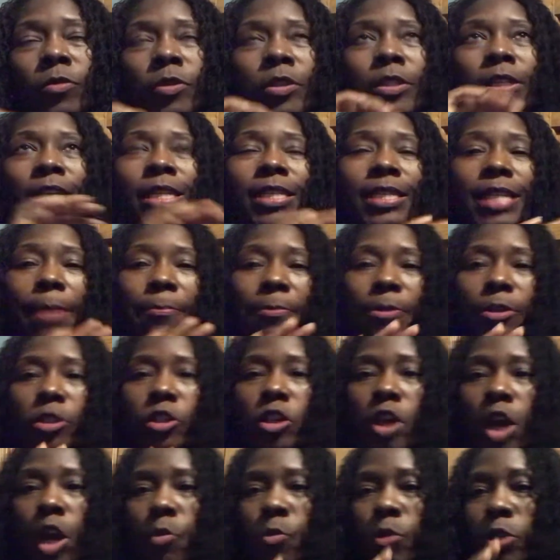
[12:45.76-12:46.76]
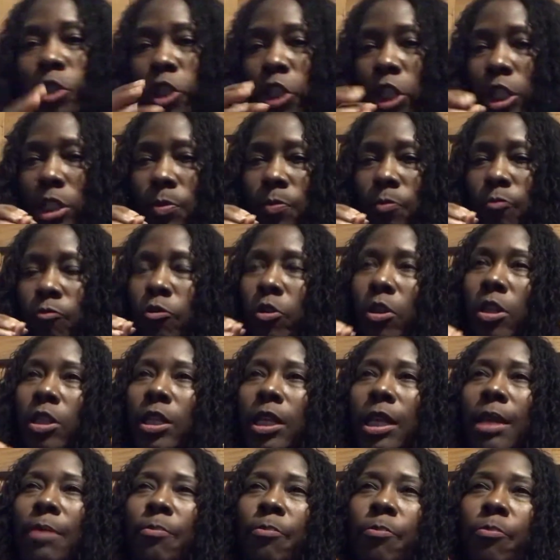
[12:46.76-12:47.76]
this episode was just
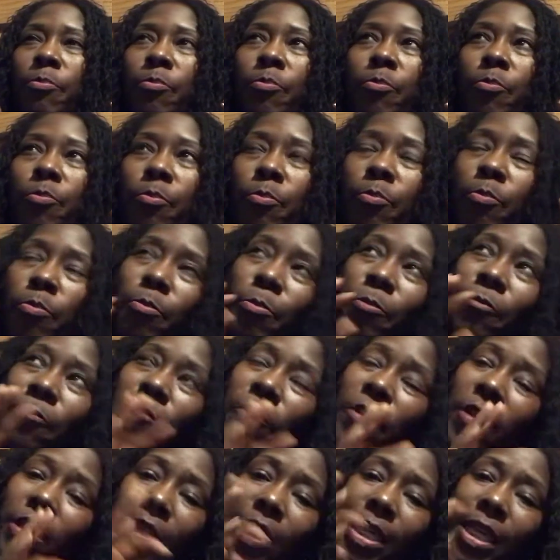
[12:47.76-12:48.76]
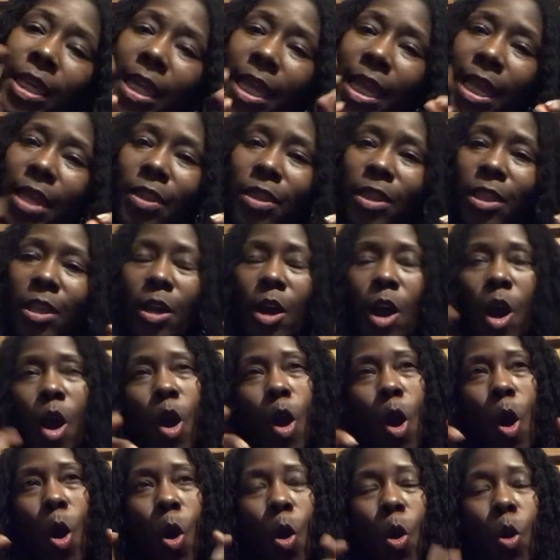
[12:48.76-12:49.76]
really filling in the
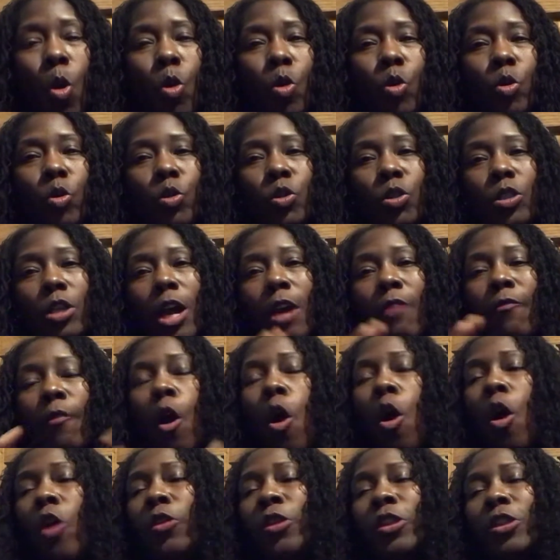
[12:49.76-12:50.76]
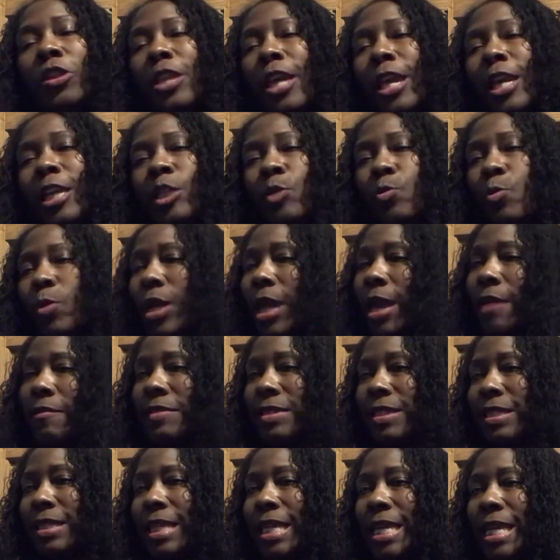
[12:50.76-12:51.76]
holes of all the things we have
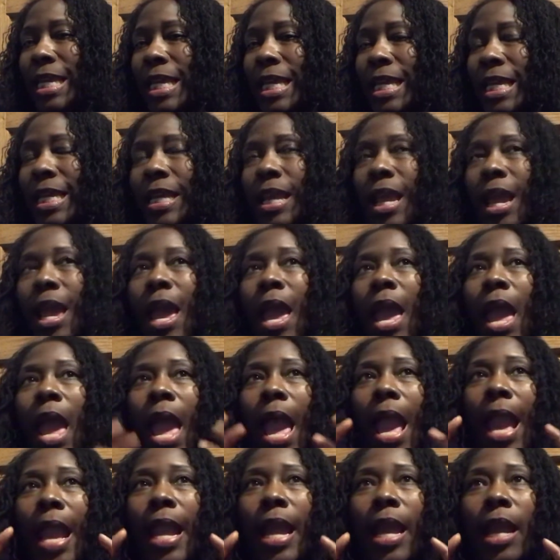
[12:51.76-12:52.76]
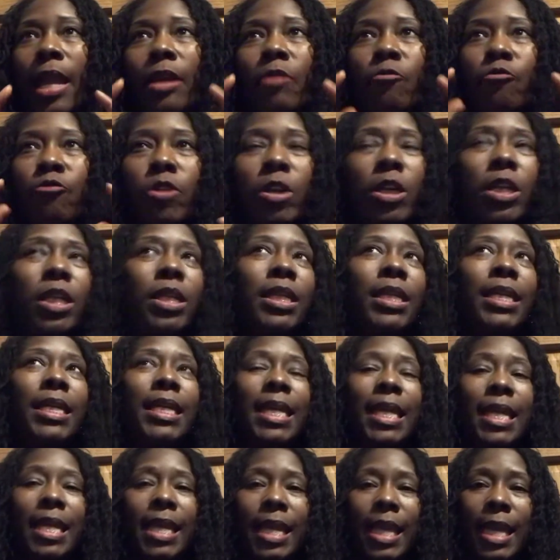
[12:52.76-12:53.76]
seen and really
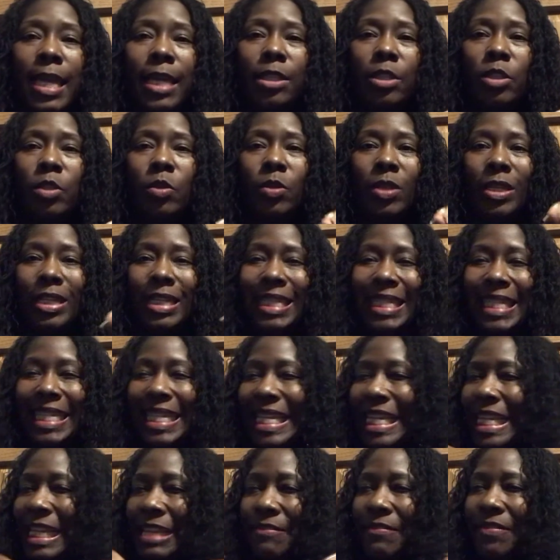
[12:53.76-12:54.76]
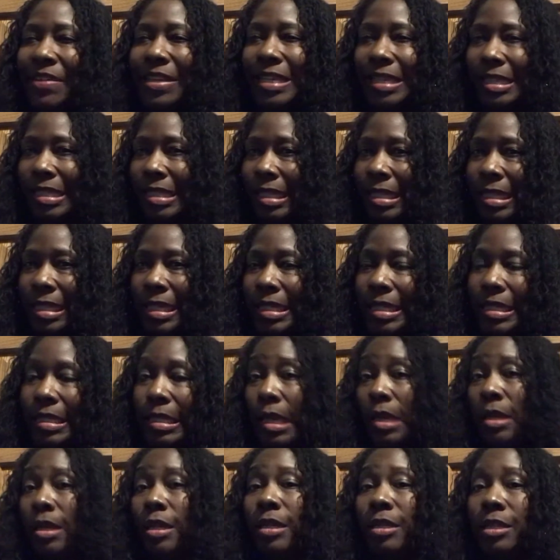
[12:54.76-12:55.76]
getting into the deviousness
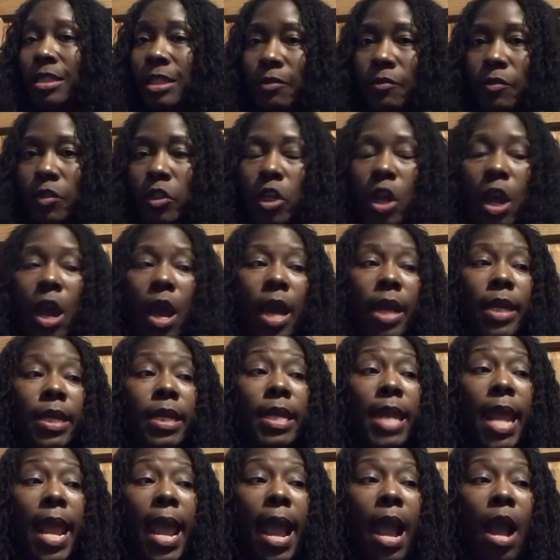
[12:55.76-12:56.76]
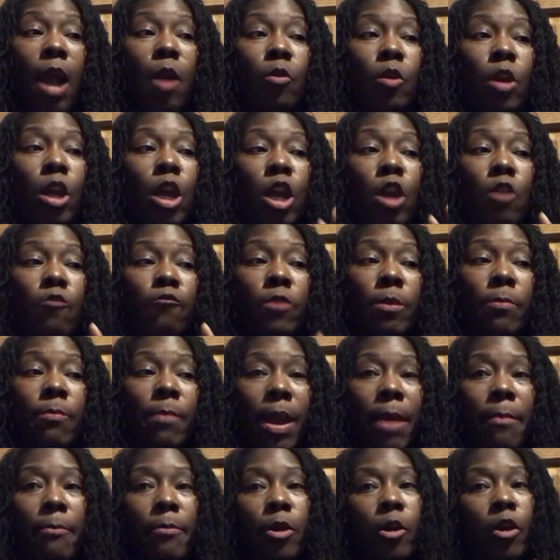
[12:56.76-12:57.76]
that is of John. Now,
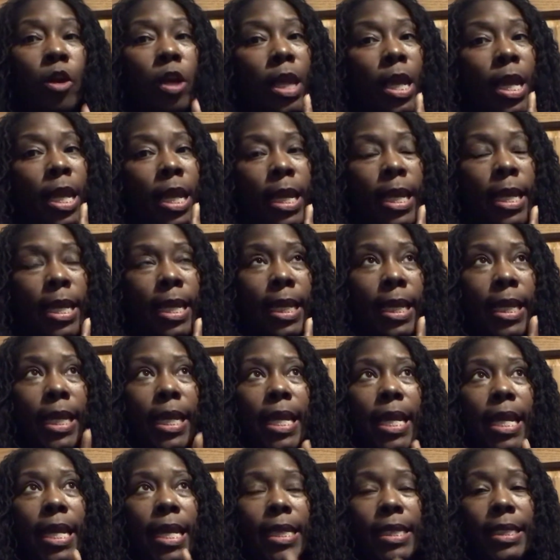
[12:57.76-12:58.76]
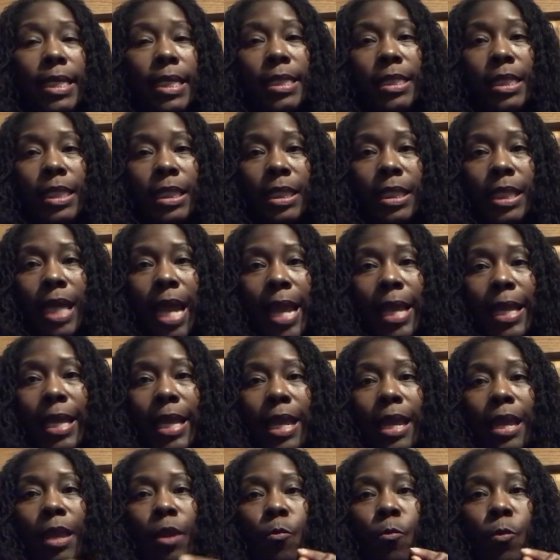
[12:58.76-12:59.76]
remember, he doesn't like
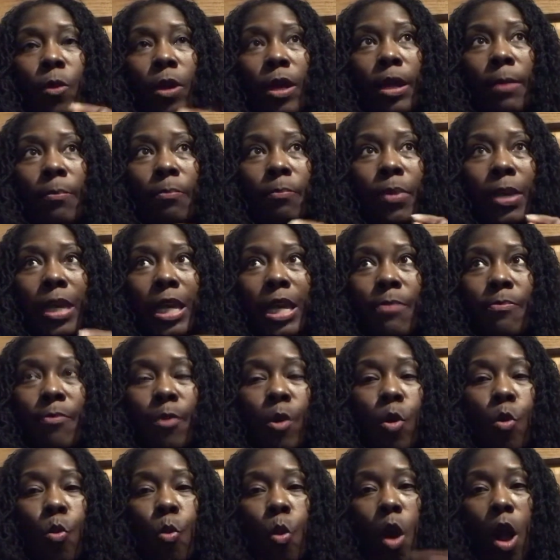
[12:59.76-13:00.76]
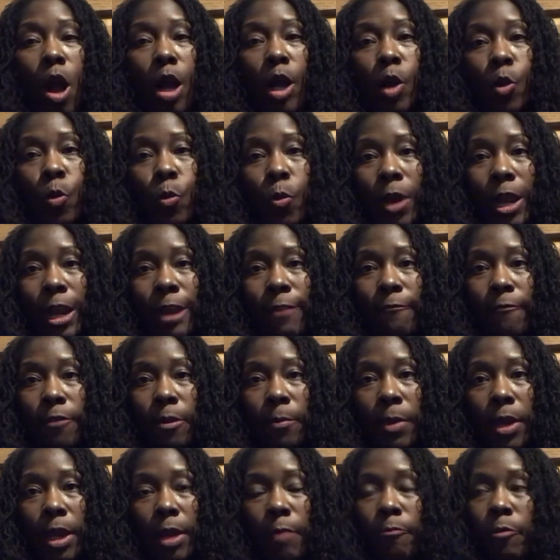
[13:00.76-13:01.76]
it when people walk away
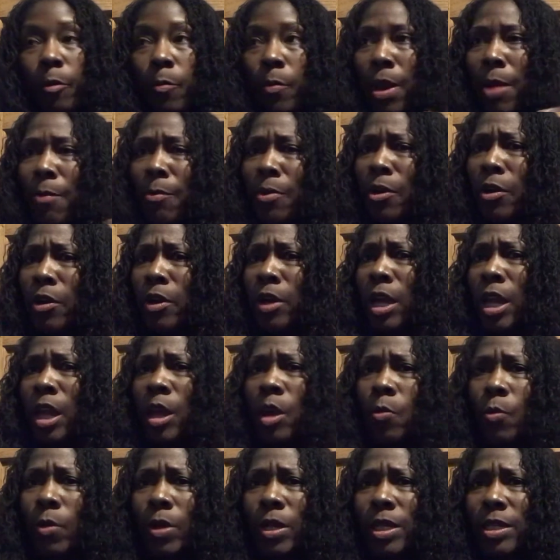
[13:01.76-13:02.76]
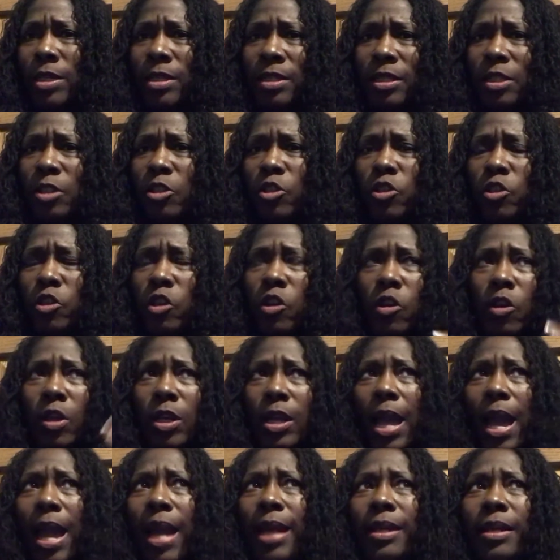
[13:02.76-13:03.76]
from him. Remember when his sister
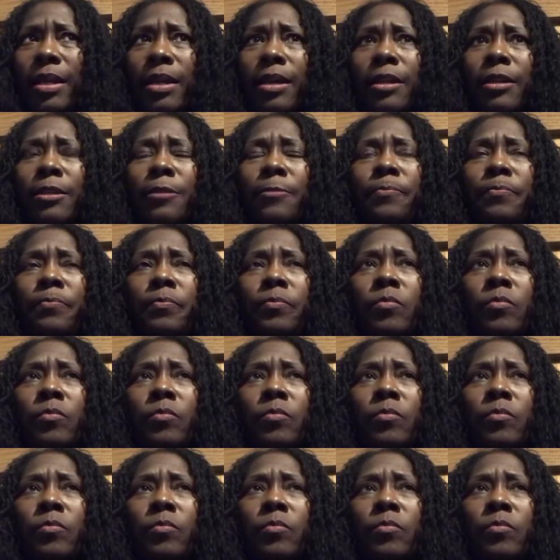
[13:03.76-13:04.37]
kind of